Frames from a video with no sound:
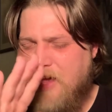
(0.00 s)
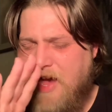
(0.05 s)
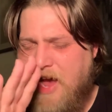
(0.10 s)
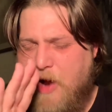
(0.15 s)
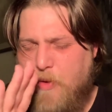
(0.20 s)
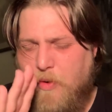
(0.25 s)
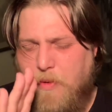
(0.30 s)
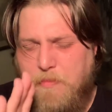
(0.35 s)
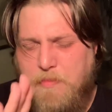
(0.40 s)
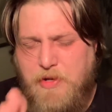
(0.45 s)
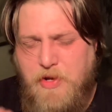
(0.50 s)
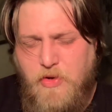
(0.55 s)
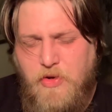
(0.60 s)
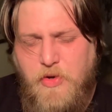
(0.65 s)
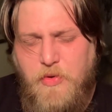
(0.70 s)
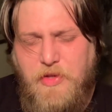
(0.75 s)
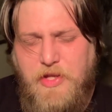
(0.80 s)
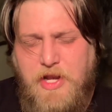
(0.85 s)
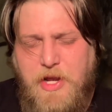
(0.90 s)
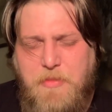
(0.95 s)
I rebuke you
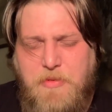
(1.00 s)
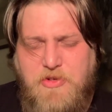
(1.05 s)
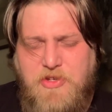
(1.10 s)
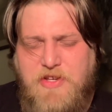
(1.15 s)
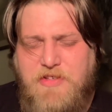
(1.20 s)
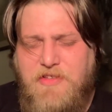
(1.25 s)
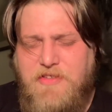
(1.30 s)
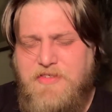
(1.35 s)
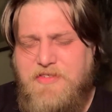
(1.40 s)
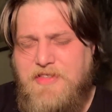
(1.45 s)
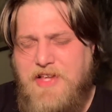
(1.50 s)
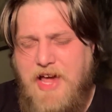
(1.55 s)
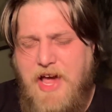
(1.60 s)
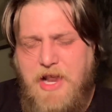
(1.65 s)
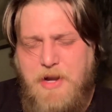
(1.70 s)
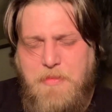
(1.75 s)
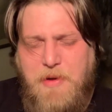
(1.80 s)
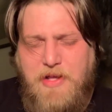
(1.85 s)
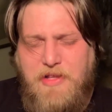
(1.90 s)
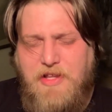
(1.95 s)
in the name of Jesus. Stay out
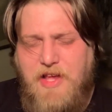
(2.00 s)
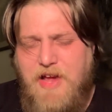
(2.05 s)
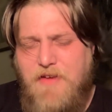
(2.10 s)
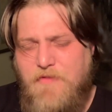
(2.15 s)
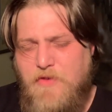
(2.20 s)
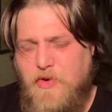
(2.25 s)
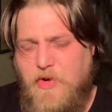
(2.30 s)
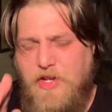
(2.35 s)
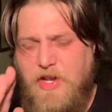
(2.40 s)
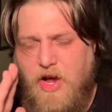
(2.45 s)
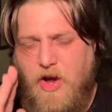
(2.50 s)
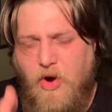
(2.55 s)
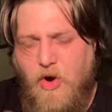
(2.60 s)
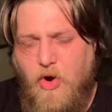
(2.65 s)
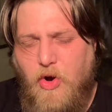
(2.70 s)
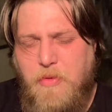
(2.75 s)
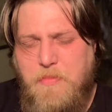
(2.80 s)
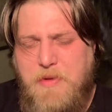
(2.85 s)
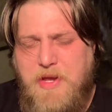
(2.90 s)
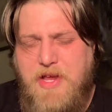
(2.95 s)
of my life. You cannot
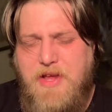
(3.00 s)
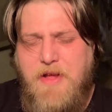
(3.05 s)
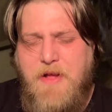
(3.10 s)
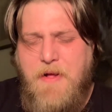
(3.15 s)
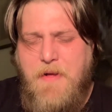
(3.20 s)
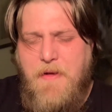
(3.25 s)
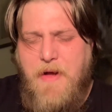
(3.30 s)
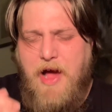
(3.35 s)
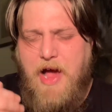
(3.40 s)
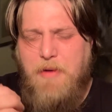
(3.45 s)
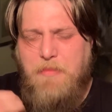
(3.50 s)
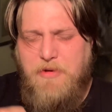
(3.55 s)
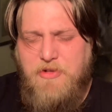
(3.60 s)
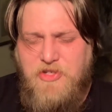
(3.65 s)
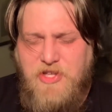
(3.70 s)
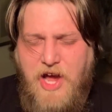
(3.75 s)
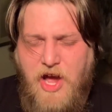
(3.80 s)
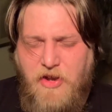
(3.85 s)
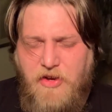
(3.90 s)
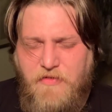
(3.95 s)
harm me. I am a
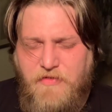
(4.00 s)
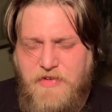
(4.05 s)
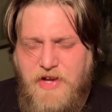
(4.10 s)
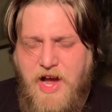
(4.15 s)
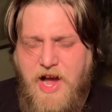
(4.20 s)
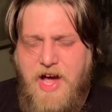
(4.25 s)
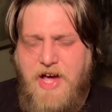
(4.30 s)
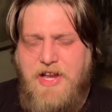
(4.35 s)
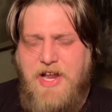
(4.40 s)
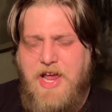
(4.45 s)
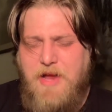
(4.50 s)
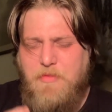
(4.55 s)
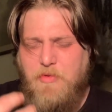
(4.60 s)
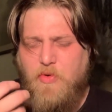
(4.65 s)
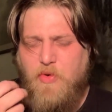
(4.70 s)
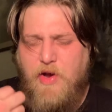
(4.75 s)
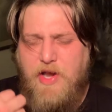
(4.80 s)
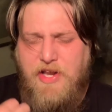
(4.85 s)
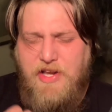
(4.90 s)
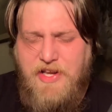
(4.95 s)
child of God. I am
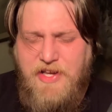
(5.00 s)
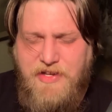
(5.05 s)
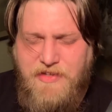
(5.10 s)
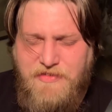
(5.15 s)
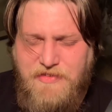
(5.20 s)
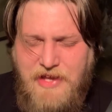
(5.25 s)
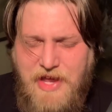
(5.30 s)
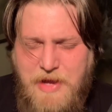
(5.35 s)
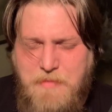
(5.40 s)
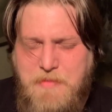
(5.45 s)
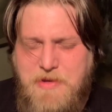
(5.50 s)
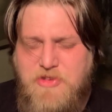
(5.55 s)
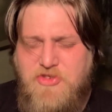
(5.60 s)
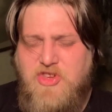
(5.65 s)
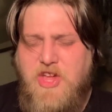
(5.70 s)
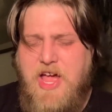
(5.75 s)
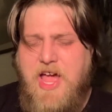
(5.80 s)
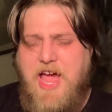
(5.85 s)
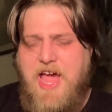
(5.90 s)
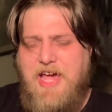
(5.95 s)
created in his image
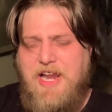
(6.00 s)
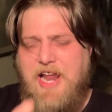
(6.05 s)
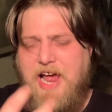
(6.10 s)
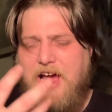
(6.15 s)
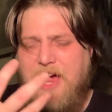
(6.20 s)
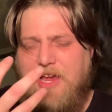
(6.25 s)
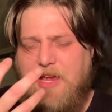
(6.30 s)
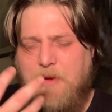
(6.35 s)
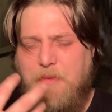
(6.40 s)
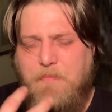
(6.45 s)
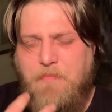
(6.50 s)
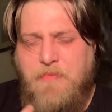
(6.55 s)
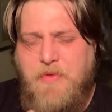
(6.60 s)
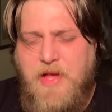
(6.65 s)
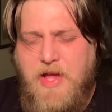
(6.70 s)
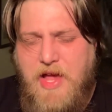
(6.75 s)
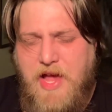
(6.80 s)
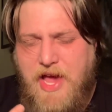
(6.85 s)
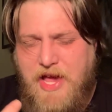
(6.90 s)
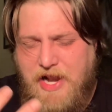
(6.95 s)
and I am
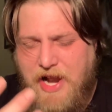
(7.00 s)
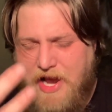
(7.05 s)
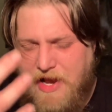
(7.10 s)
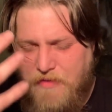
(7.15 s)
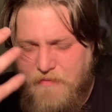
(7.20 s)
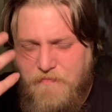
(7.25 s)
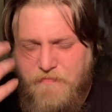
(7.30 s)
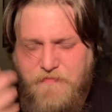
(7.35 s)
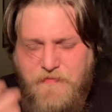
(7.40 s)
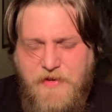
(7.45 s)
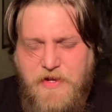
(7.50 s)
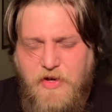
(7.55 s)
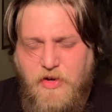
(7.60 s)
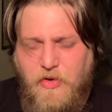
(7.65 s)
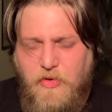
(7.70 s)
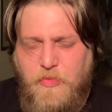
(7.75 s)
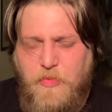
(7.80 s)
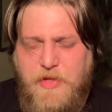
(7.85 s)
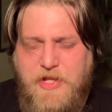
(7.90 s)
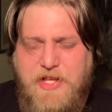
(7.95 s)
and I am
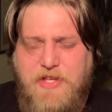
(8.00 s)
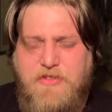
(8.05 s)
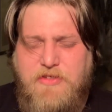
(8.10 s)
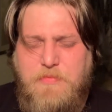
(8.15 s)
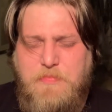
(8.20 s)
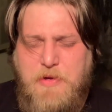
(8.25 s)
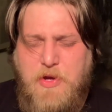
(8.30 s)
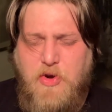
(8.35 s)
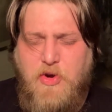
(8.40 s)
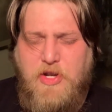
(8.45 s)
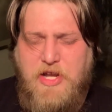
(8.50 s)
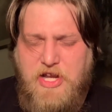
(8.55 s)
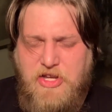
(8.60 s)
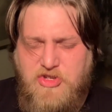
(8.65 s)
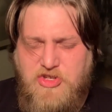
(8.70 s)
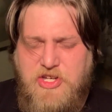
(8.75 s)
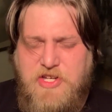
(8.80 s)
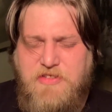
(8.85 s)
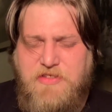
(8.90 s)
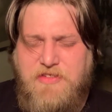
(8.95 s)
filled with his spirit in
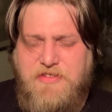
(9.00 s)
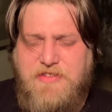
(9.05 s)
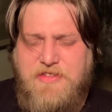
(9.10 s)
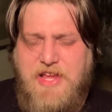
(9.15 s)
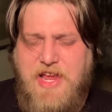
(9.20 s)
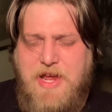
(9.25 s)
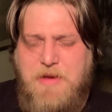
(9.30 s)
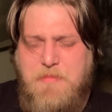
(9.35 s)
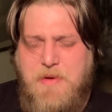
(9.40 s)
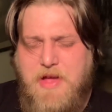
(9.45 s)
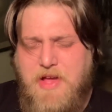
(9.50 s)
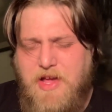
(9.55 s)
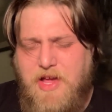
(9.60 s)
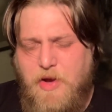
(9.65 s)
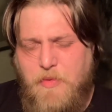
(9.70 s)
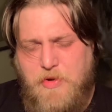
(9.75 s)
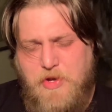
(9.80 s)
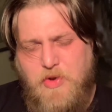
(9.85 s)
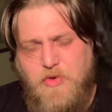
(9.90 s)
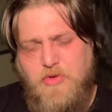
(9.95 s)
Jesus' name. And
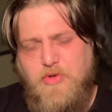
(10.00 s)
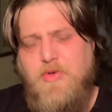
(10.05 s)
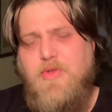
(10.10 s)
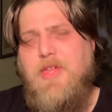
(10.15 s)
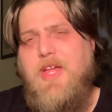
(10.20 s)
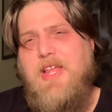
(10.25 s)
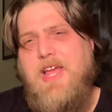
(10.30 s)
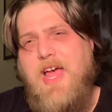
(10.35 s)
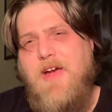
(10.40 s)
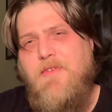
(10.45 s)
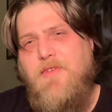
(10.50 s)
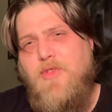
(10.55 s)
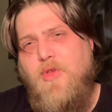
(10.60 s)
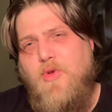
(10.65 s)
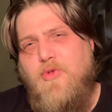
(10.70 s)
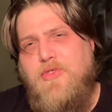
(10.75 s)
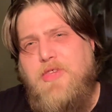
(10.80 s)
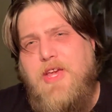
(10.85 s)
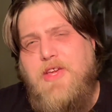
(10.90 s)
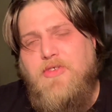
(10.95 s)
when you do that, every
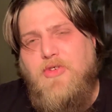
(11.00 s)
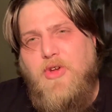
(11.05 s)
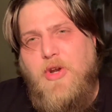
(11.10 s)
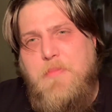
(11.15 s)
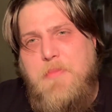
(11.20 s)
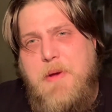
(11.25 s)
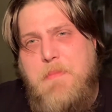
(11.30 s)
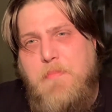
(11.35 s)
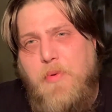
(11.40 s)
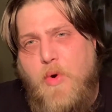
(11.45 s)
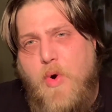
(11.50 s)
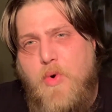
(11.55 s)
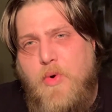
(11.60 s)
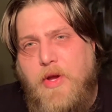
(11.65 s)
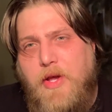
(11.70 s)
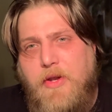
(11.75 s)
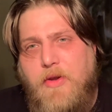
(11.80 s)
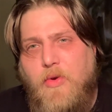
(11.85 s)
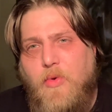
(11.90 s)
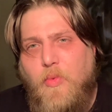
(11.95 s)
those things are going to be
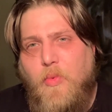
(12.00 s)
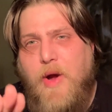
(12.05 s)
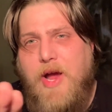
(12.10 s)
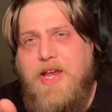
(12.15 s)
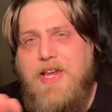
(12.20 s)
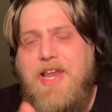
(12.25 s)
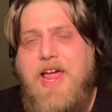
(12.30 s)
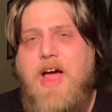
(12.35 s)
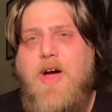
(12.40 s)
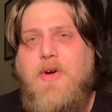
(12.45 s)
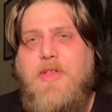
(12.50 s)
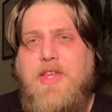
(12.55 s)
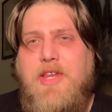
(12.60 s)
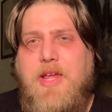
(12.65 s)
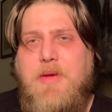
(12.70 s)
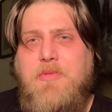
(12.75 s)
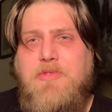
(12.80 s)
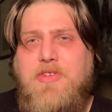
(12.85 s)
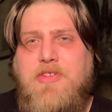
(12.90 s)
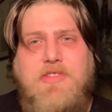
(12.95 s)
broken right now in the
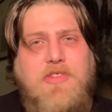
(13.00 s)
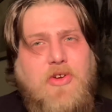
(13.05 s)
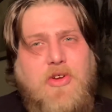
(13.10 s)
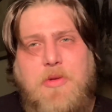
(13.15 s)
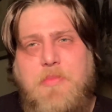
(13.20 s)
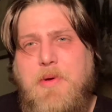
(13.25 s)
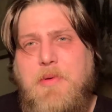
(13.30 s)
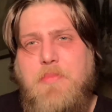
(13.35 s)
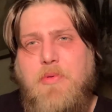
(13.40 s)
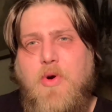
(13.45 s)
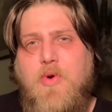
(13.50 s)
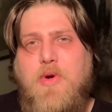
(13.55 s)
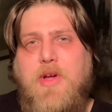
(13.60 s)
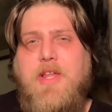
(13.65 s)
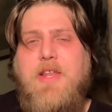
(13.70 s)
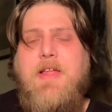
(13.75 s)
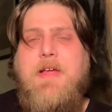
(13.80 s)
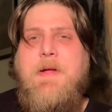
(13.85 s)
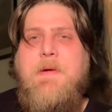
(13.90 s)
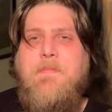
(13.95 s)
name of Jesus. They're going to be
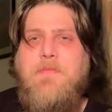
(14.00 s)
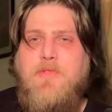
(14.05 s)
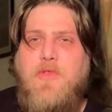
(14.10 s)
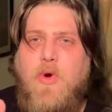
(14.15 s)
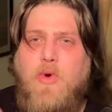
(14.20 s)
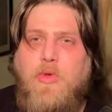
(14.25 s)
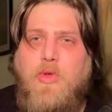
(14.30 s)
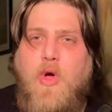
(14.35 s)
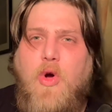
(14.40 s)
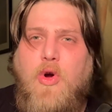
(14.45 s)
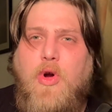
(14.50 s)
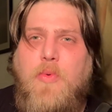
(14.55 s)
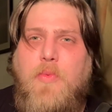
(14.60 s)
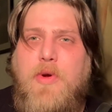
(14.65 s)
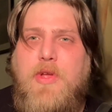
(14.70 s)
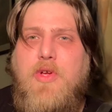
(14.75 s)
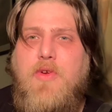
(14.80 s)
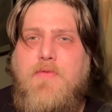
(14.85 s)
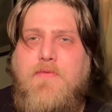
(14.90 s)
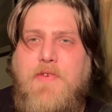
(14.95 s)
broken. No longer will
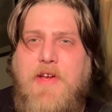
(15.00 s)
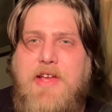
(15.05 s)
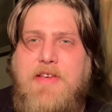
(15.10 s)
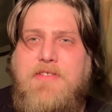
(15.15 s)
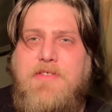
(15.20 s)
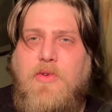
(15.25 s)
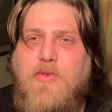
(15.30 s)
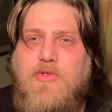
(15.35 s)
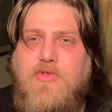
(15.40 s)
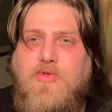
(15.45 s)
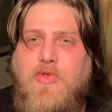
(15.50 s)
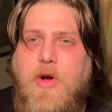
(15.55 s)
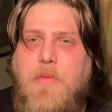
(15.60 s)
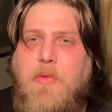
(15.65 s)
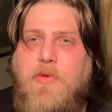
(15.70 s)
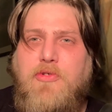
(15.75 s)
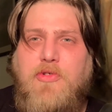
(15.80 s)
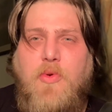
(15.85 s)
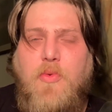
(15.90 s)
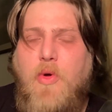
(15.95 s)
you face those
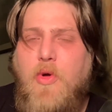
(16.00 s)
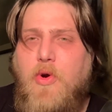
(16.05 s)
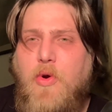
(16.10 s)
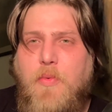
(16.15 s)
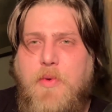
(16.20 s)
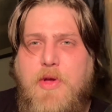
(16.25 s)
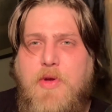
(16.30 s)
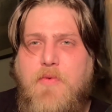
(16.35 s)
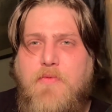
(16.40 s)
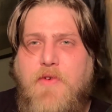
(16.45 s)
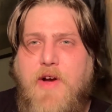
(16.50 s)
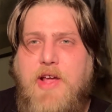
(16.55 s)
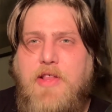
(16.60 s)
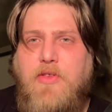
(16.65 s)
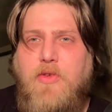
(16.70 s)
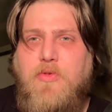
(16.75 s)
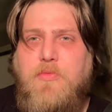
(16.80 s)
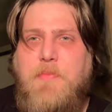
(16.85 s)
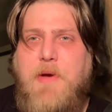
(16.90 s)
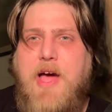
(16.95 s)
troubles. No longer will you fight
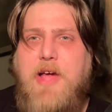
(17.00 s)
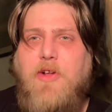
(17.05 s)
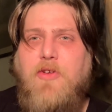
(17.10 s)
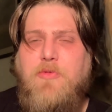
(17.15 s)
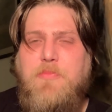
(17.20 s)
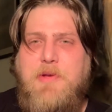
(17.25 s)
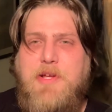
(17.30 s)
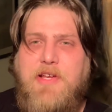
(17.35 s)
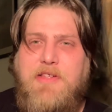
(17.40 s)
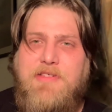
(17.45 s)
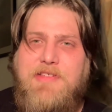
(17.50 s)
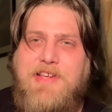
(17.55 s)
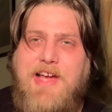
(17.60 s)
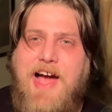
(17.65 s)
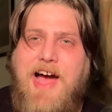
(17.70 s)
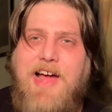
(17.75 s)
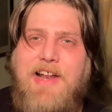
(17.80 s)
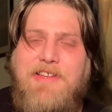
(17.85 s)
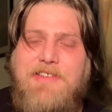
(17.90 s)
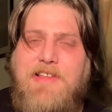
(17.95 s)
those battles because
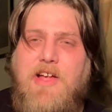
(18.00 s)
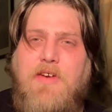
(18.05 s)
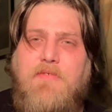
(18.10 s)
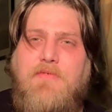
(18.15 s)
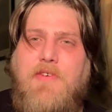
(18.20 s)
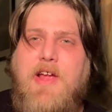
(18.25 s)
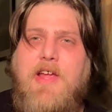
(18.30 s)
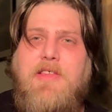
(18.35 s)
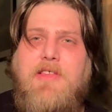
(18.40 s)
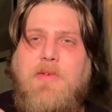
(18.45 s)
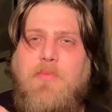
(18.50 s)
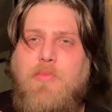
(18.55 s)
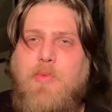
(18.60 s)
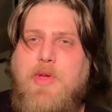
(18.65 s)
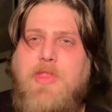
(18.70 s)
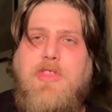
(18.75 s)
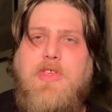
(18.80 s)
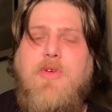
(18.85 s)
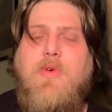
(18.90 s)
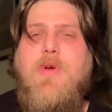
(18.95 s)
God is now fighting them
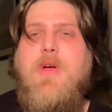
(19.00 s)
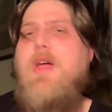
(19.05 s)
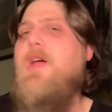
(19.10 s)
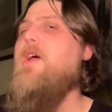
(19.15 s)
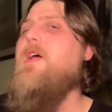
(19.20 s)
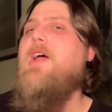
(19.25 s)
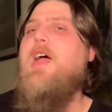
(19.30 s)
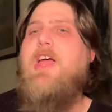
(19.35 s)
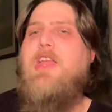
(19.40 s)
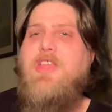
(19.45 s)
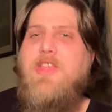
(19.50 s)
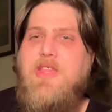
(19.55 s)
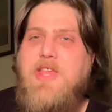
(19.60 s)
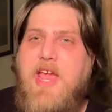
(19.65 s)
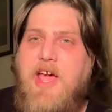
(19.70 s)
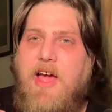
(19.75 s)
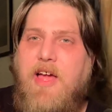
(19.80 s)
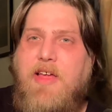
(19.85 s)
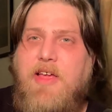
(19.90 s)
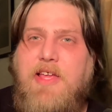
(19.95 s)
with you. And
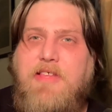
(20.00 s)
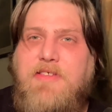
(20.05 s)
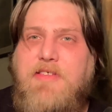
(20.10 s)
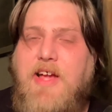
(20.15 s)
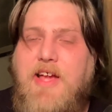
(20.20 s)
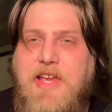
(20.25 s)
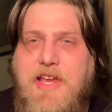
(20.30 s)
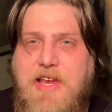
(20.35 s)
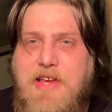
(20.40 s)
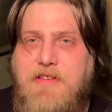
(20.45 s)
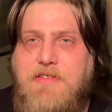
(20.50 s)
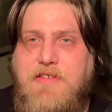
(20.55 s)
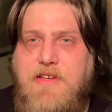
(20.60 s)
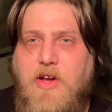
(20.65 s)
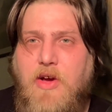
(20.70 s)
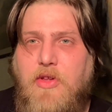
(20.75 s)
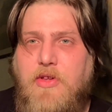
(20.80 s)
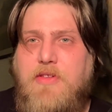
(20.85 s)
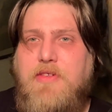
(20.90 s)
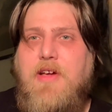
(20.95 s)
yeah, it's not easy
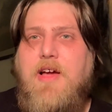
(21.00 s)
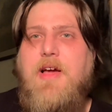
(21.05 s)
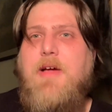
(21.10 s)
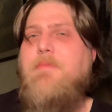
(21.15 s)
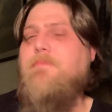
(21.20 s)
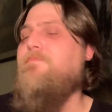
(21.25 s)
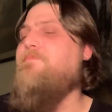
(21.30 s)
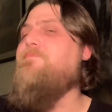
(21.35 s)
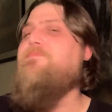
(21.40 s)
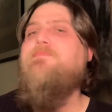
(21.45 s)
all the time.